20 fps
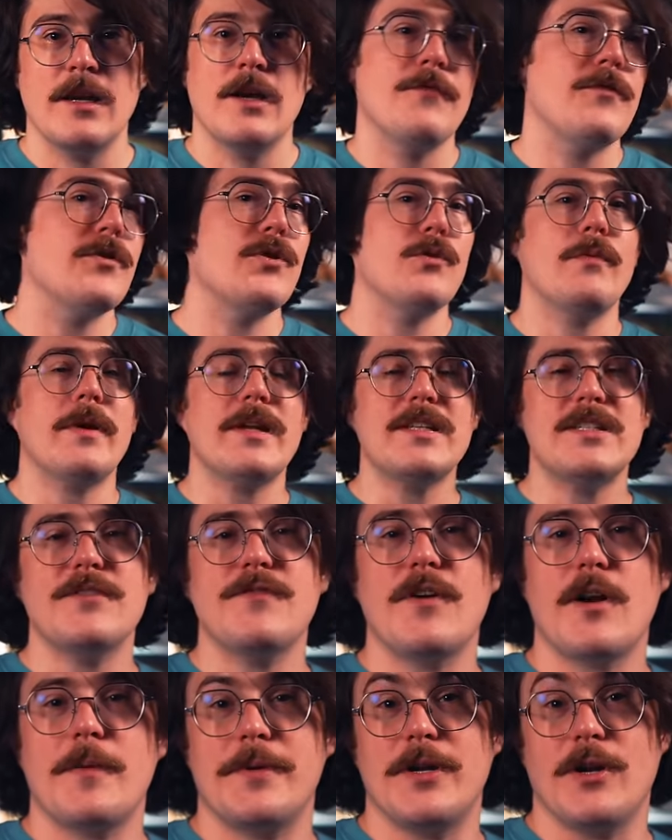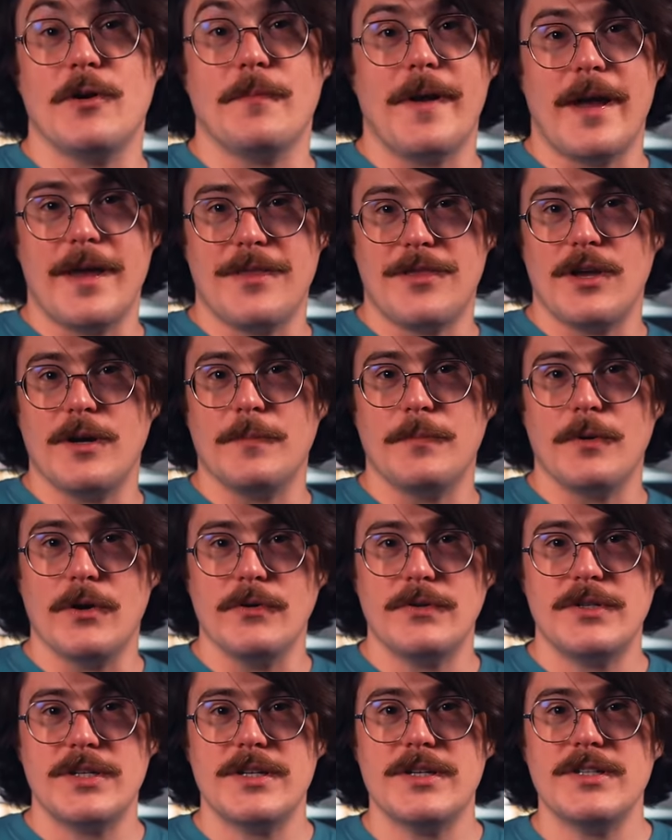For the rest of our pure Python
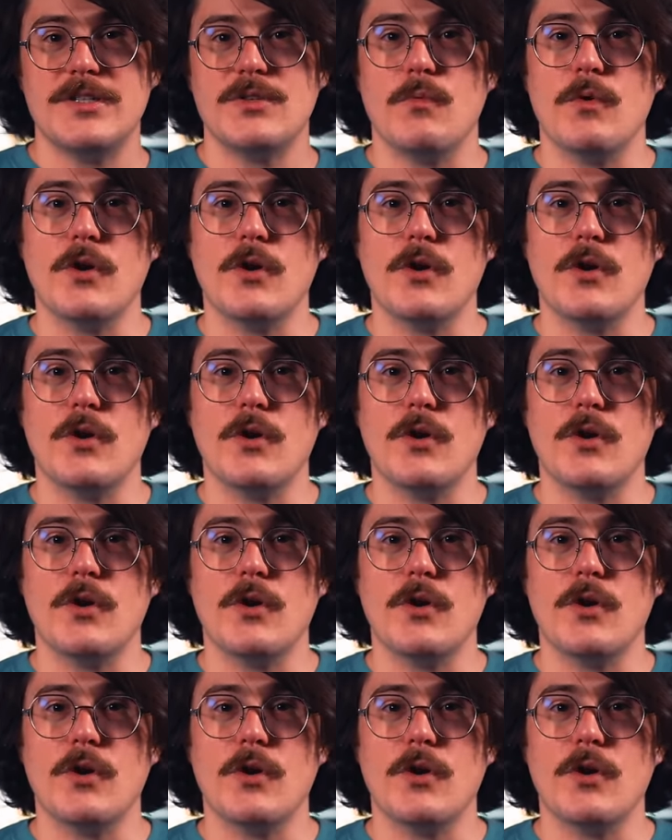approaches,